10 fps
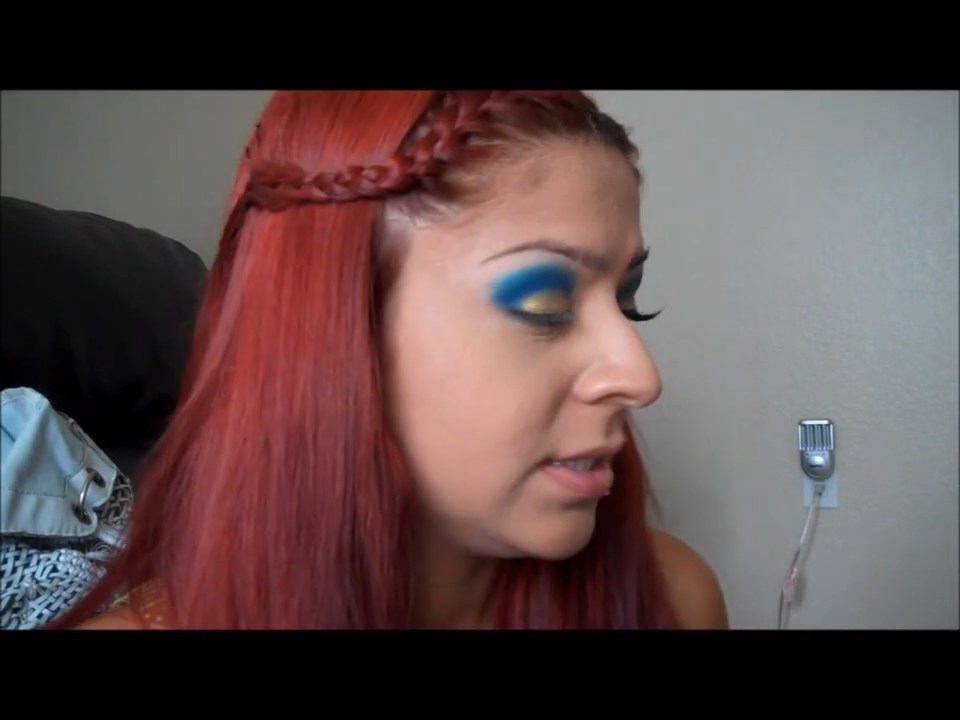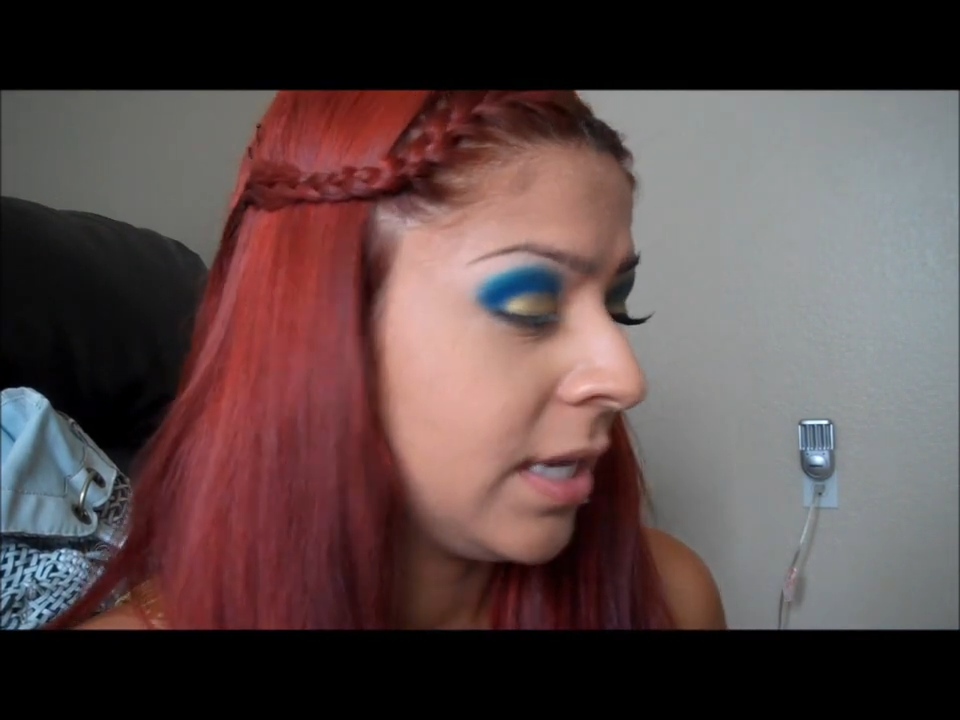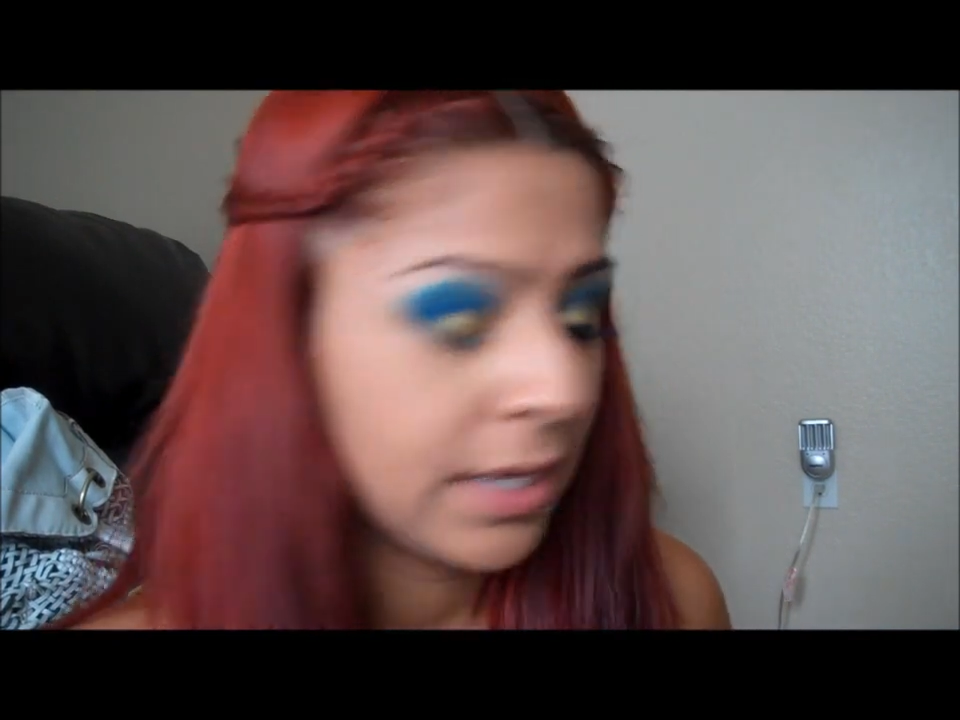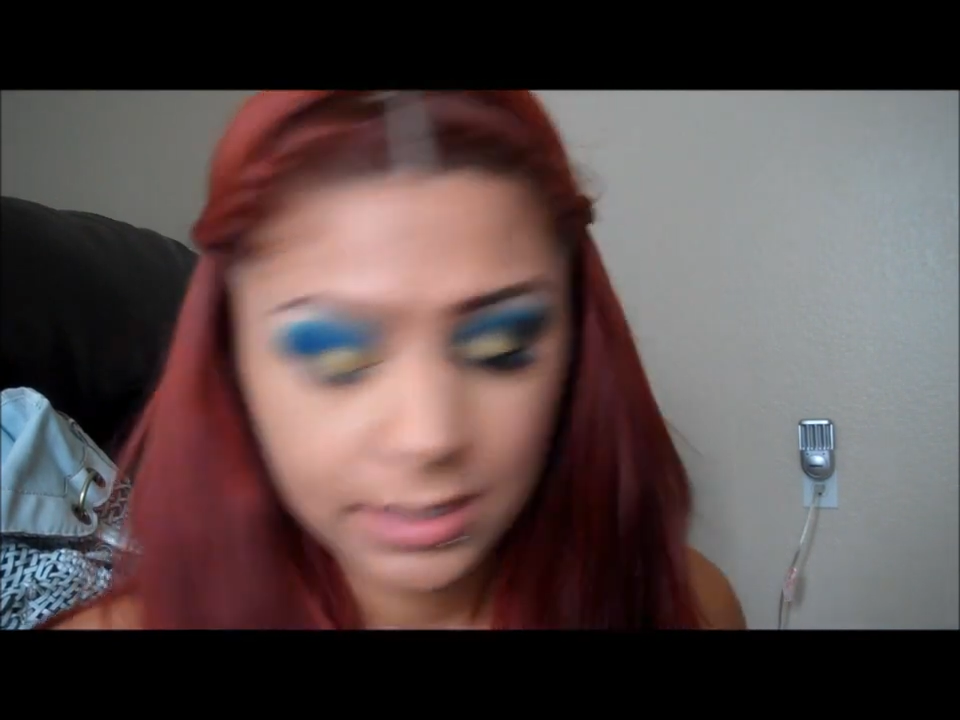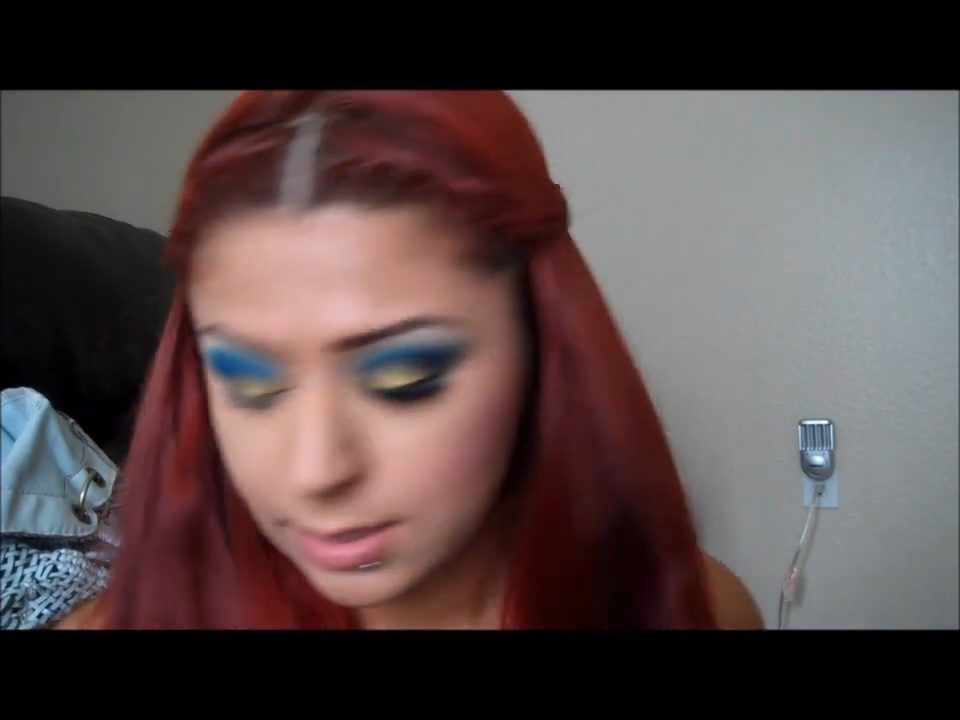
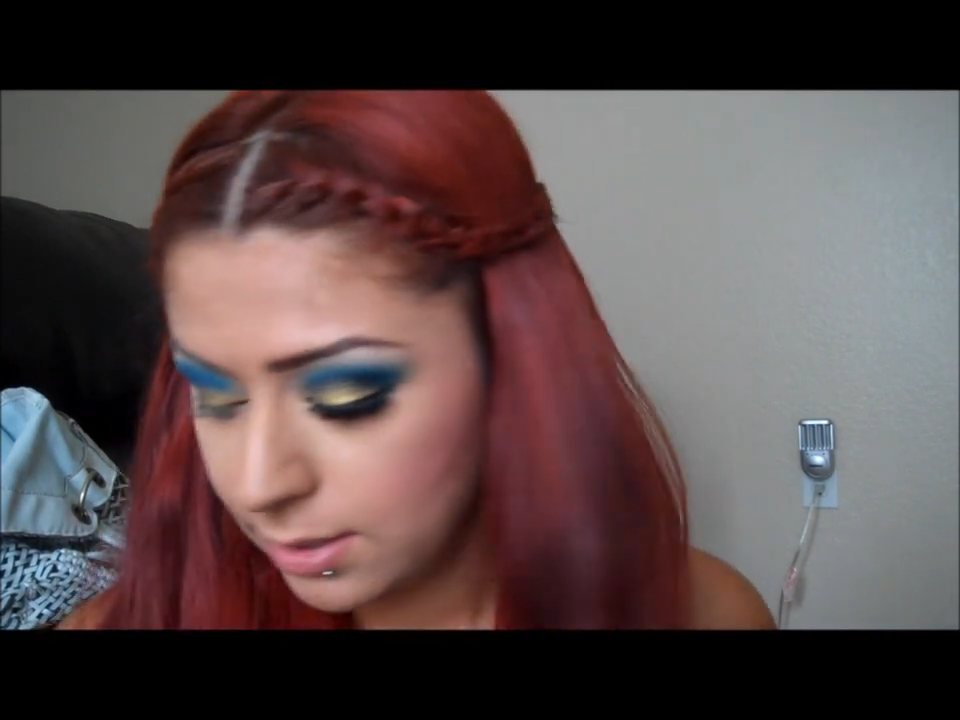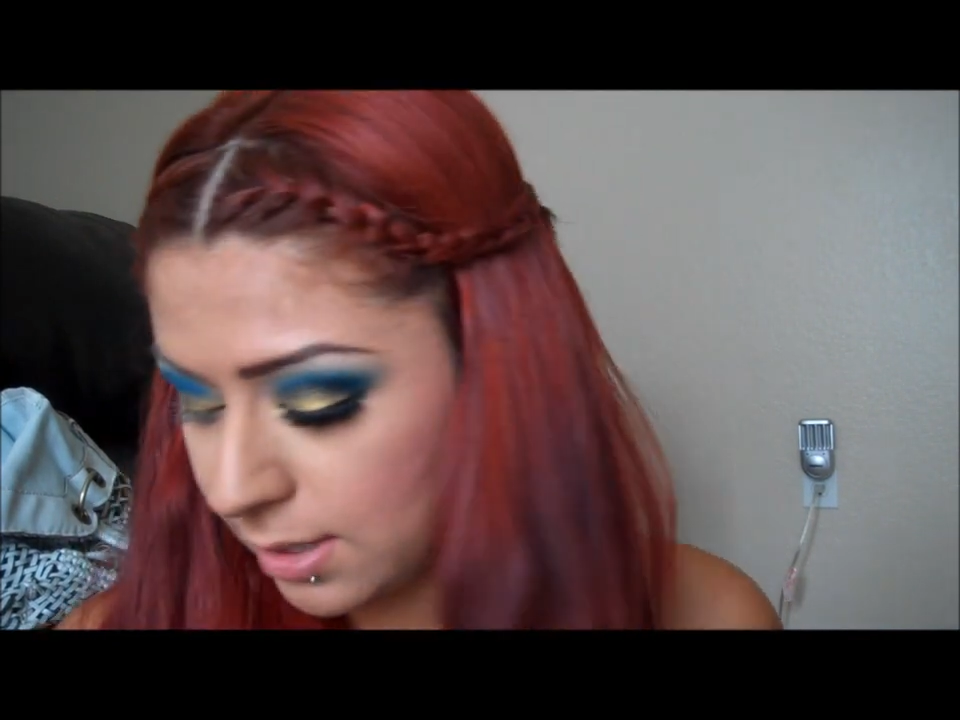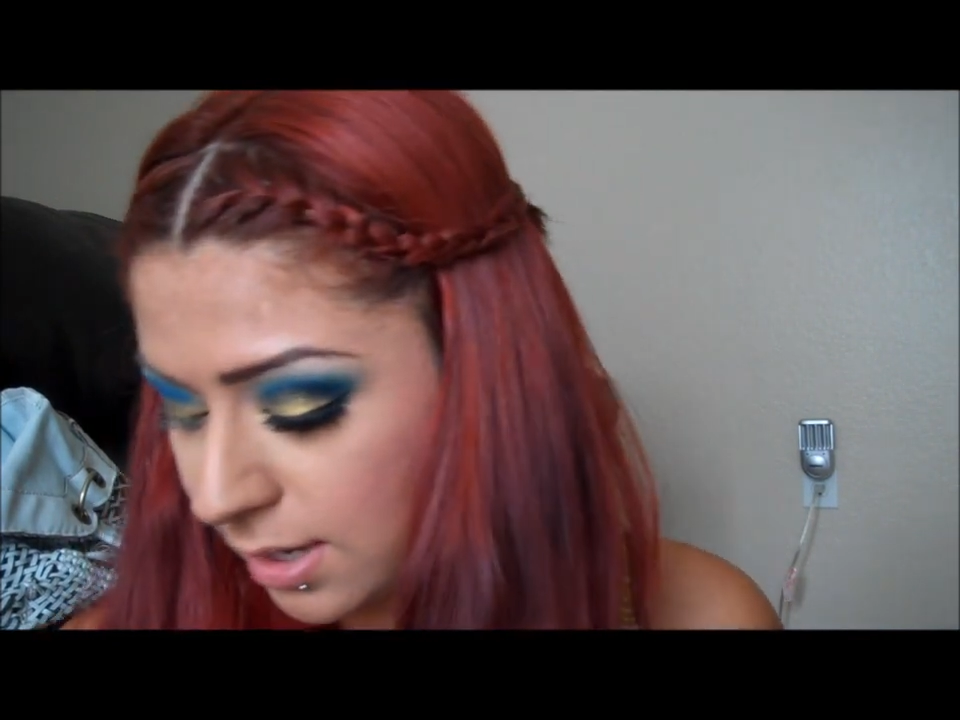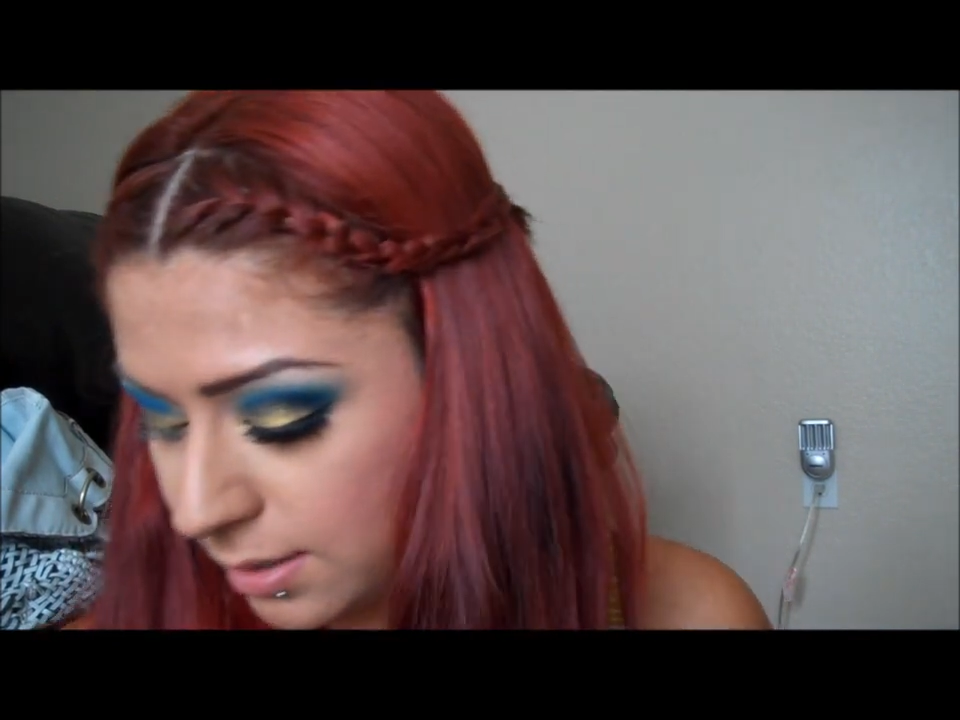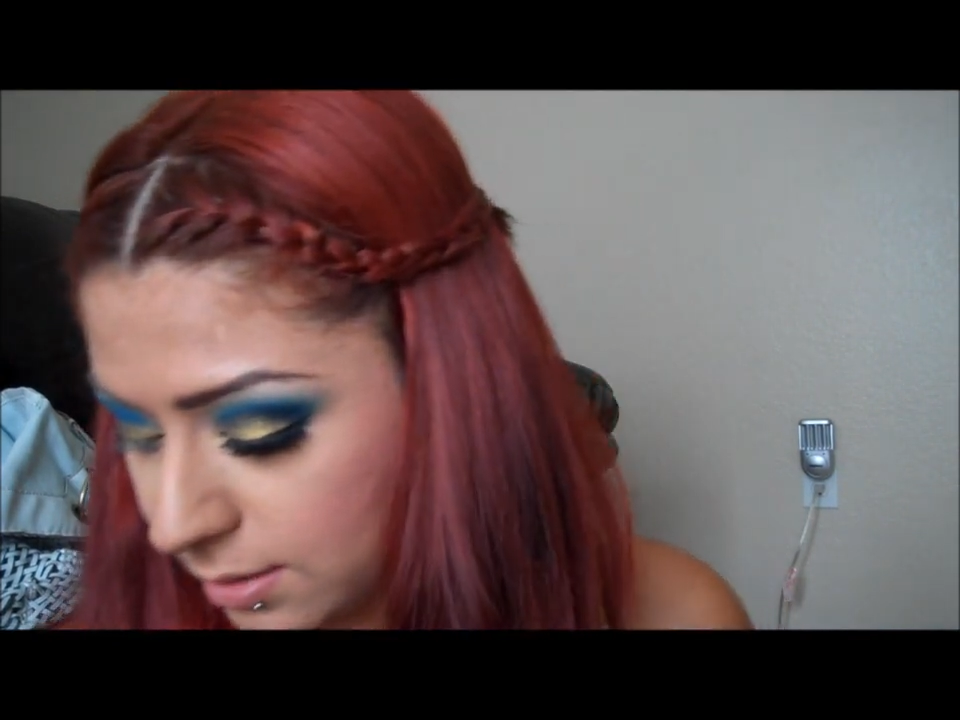take
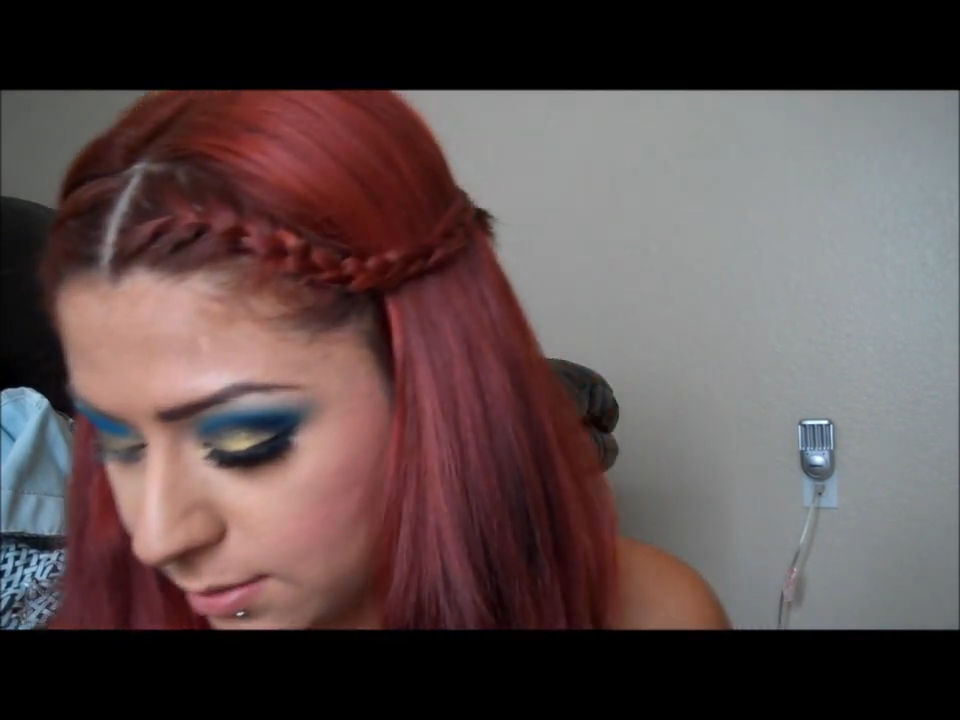that,